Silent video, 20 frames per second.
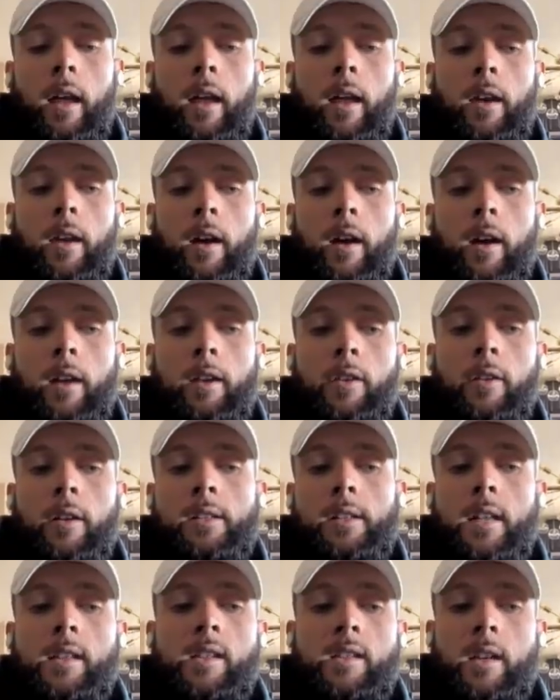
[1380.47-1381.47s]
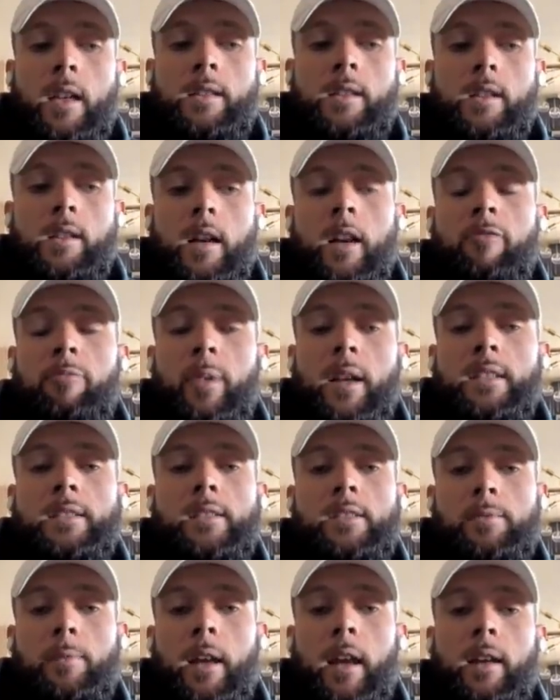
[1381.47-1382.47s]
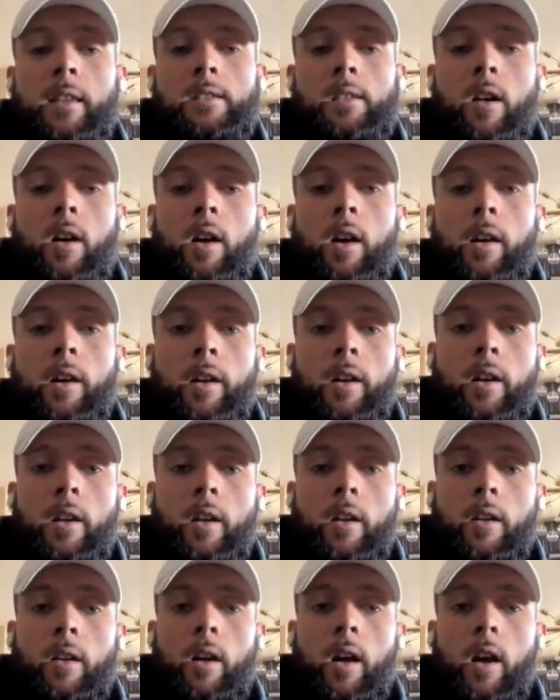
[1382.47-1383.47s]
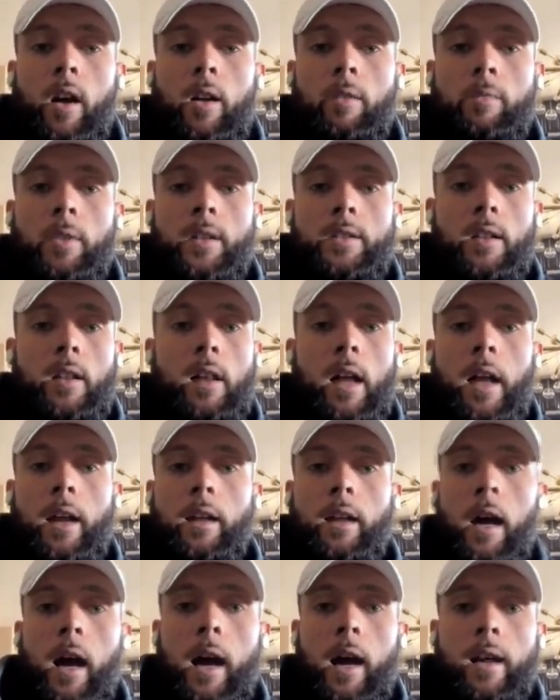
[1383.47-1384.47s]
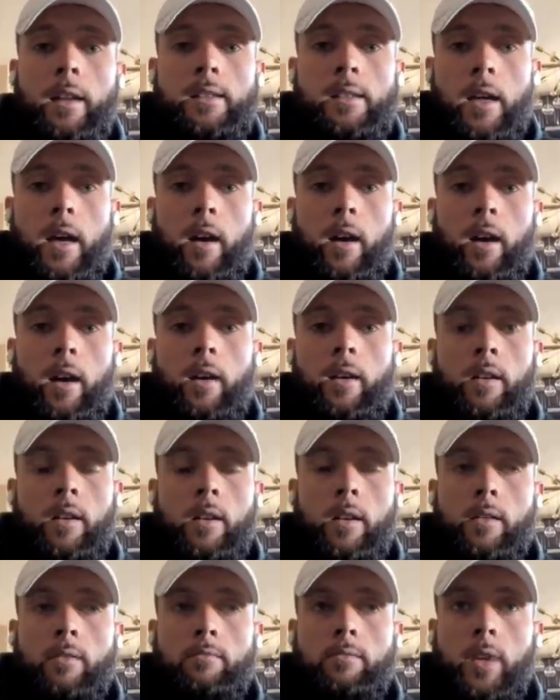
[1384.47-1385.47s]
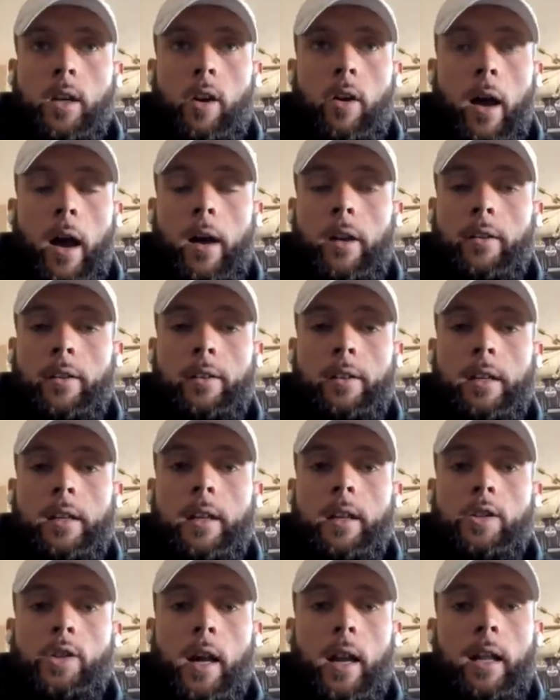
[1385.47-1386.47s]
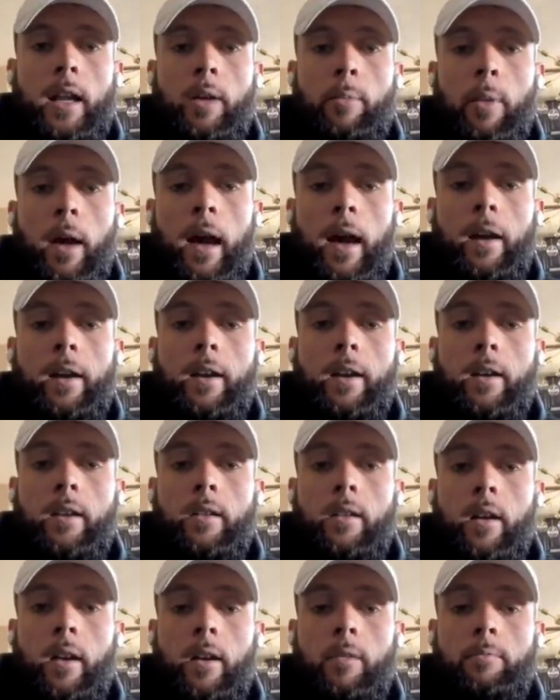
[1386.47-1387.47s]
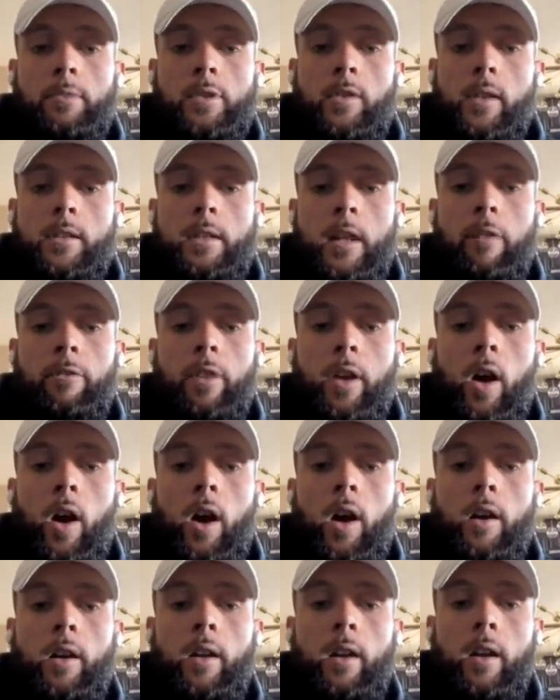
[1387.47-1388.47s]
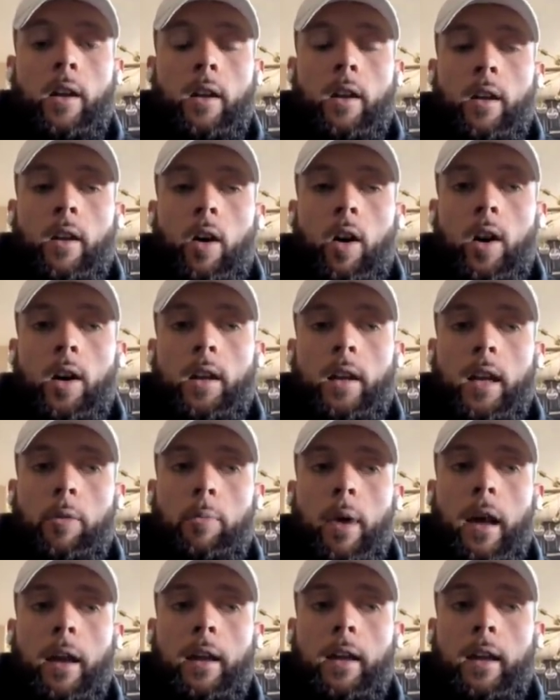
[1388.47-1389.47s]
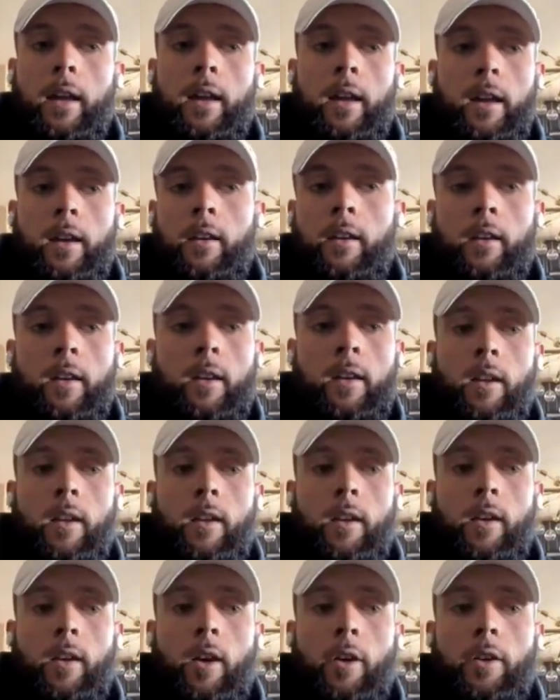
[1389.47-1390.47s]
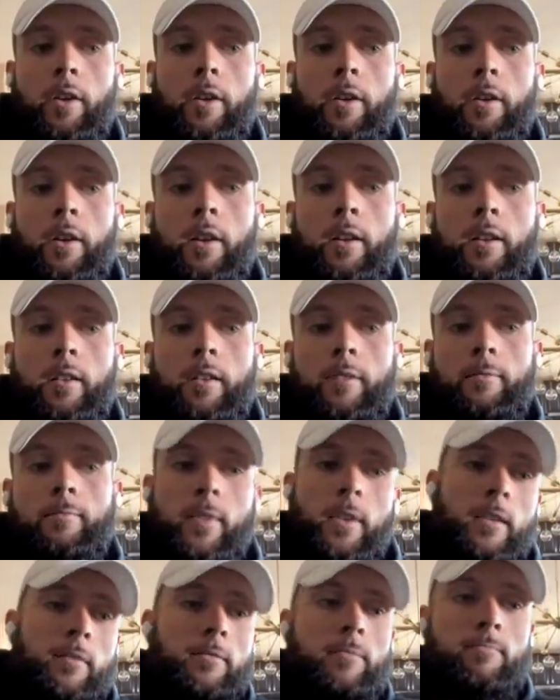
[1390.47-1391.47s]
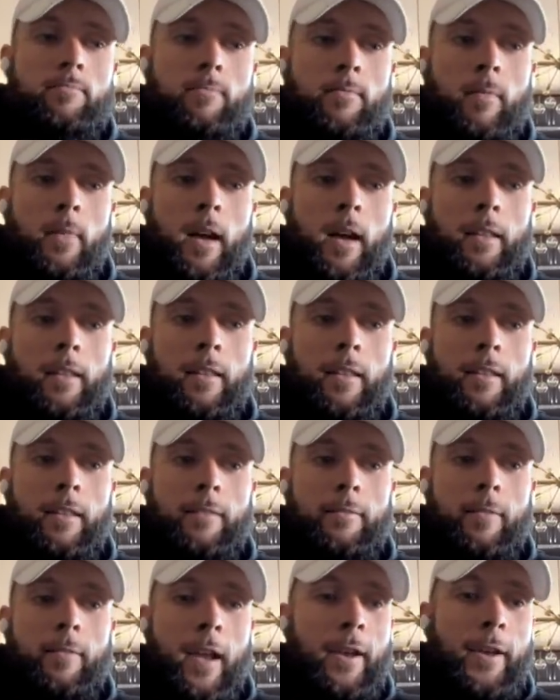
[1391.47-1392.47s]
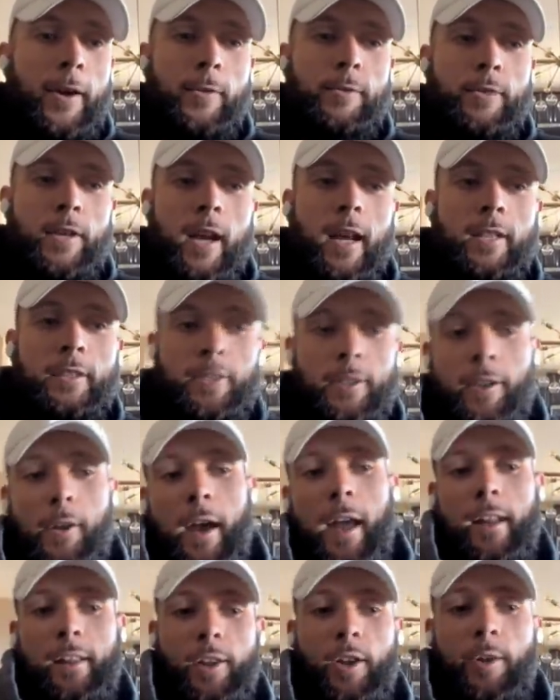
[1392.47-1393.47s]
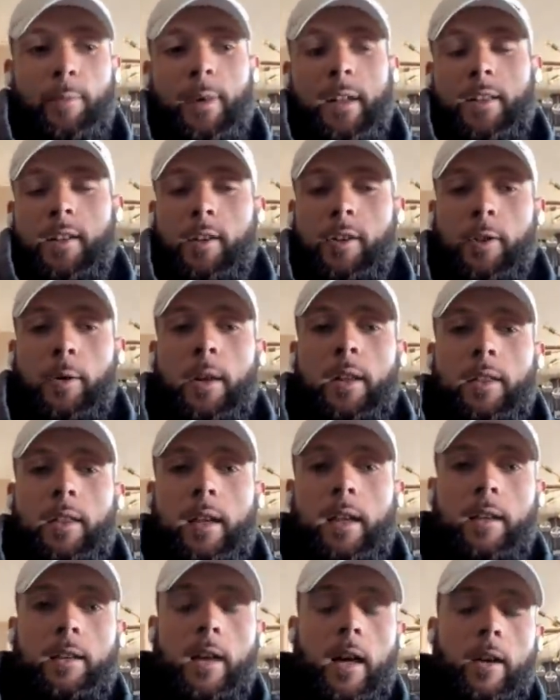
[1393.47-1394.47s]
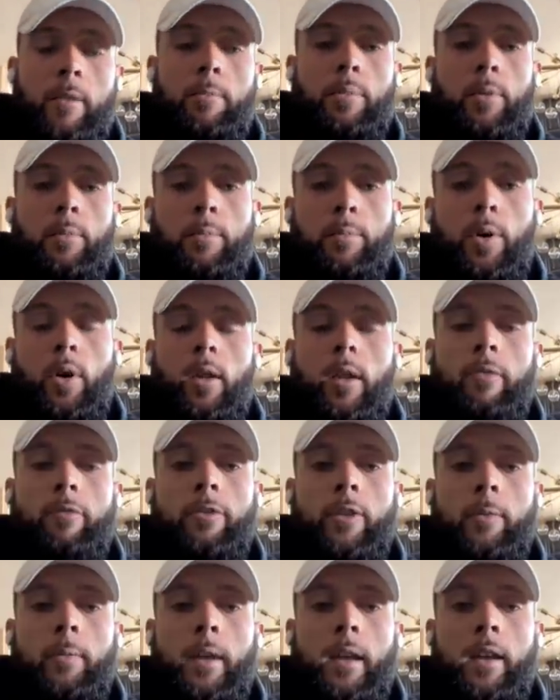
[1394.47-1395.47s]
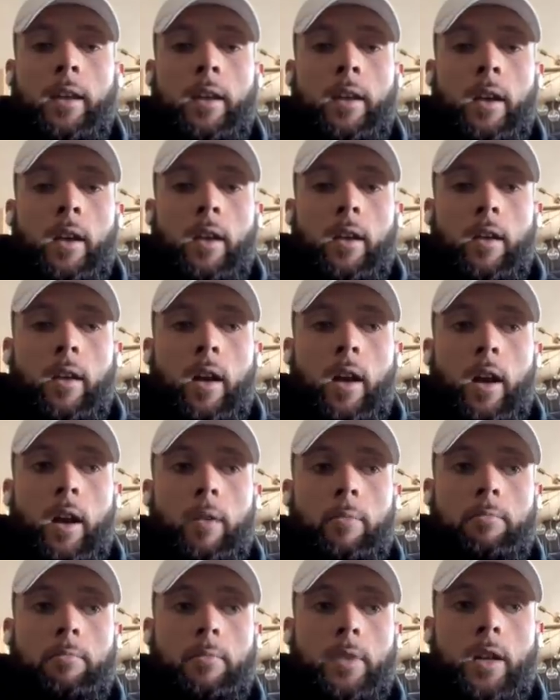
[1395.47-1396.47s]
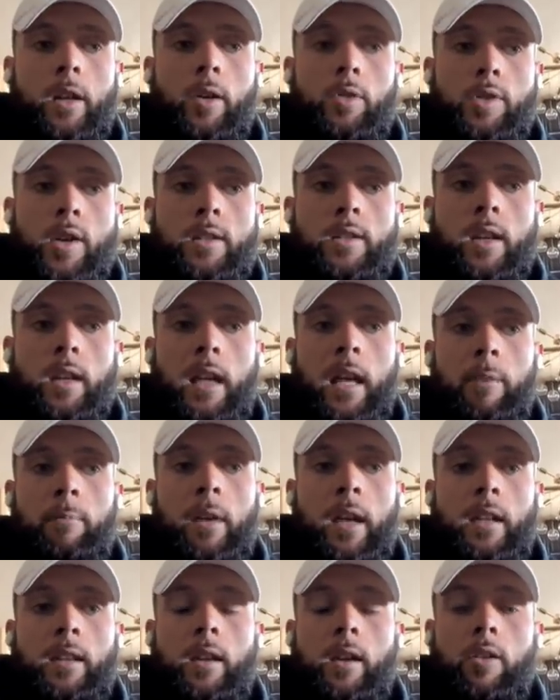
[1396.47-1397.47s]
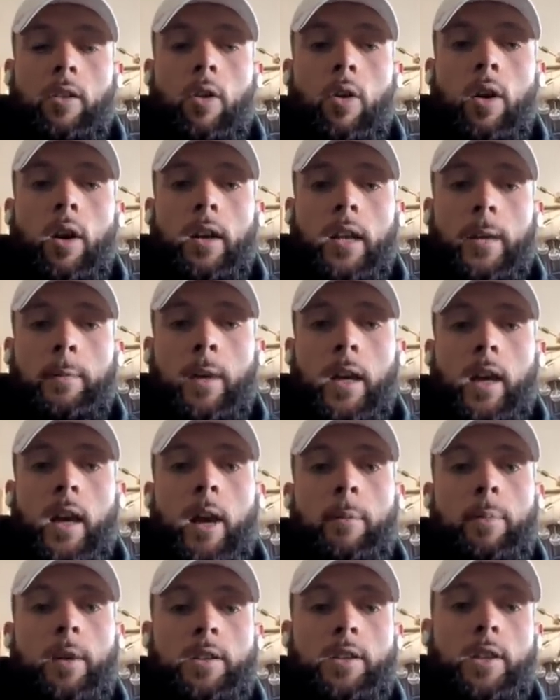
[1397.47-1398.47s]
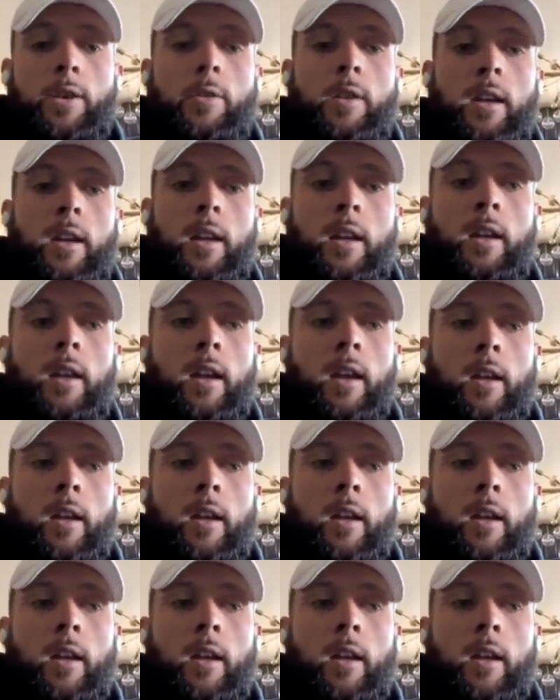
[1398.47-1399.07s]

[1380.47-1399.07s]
And you know, it's a tough business, man. It's hard. There's a lot of guys that are, you know, out of the league trying to get back. So it's definitely hard to get back in. And you know, I know Josh, you know, had a little bit to do with it, kind of pulling for me. You know, just to get me in the door, give me an opportunity.